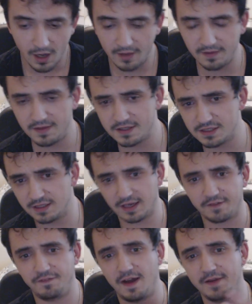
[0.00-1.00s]
And then there's
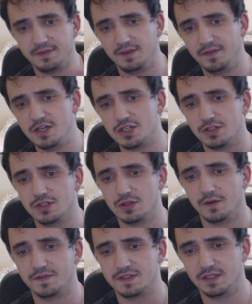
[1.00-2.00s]
like 5 divisions
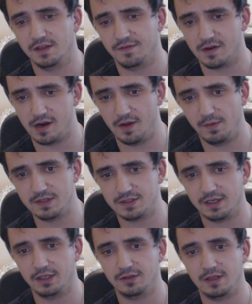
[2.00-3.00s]
of silver, and once
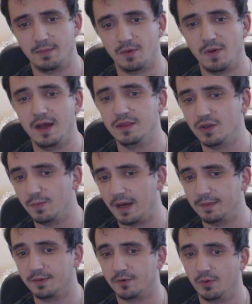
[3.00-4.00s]
you get to number 1, you
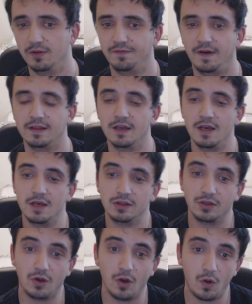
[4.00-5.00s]
might be qualified
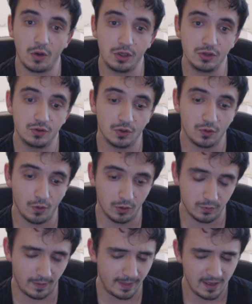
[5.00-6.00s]
to go into a
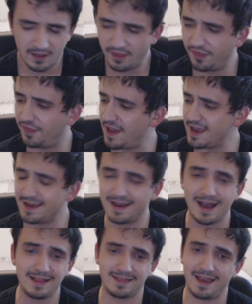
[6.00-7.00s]
gold one. Thank
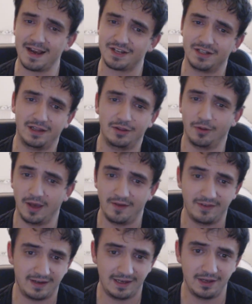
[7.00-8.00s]
God they actually don't
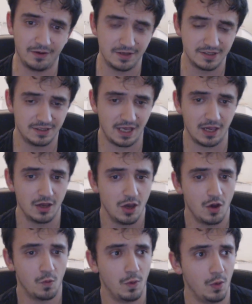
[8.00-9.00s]
have an ego in saying,
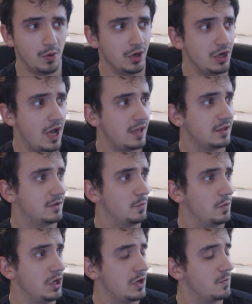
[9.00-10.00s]
well, we're
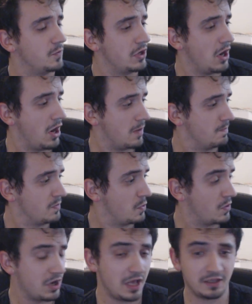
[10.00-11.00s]

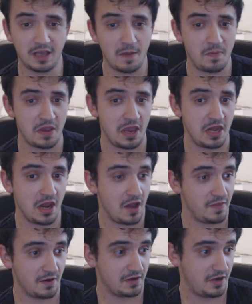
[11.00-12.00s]
not copying any
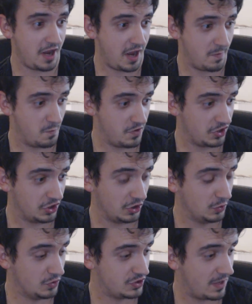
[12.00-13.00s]
other game, we're gonna
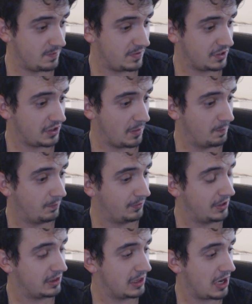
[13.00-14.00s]
do something
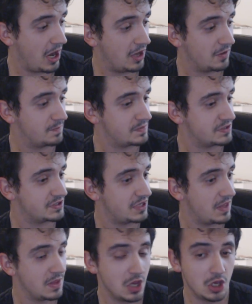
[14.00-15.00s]
completely
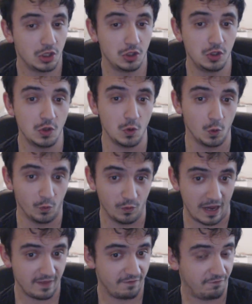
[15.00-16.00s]
100% new
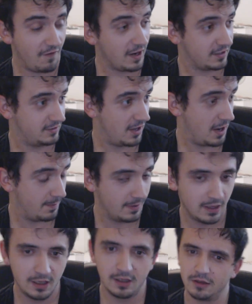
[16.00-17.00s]
and fucked up.
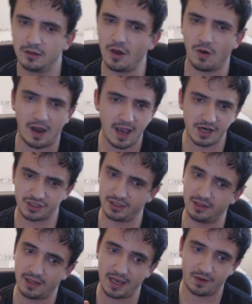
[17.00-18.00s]
No, I
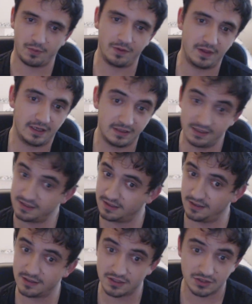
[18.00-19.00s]
actually like what they did
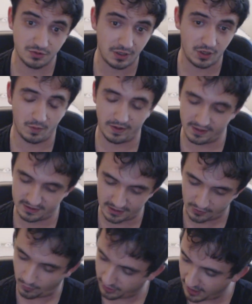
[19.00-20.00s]
here straight away. They
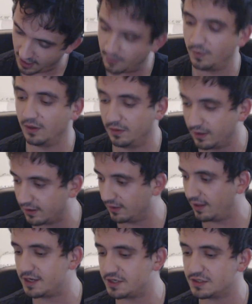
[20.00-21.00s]
said, okay, well, League of
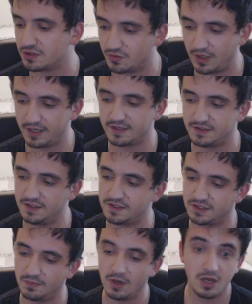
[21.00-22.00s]
Legends rating
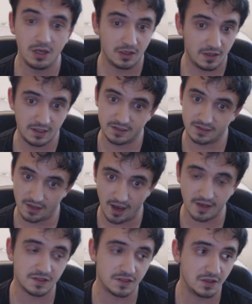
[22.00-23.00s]
system is
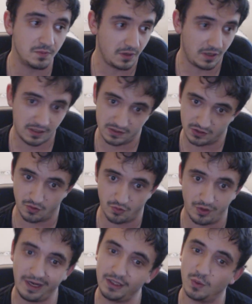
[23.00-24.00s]
awesome, it's
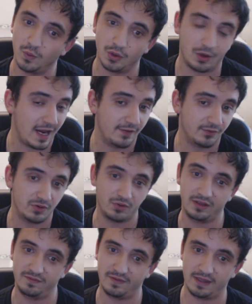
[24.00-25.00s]
great, we don't have to
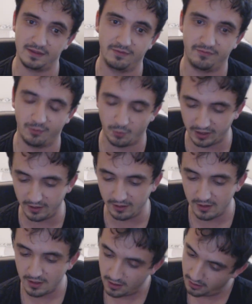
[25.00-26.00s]
reinvent the
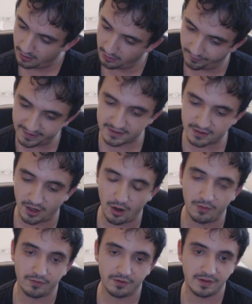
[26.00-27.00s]
wheel. Let's go
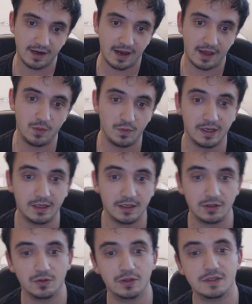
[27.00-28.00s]
over there and we're
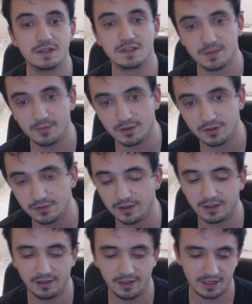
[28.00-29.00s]
gonna do it similar to
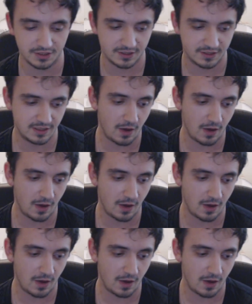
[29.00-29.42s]
League of Legends.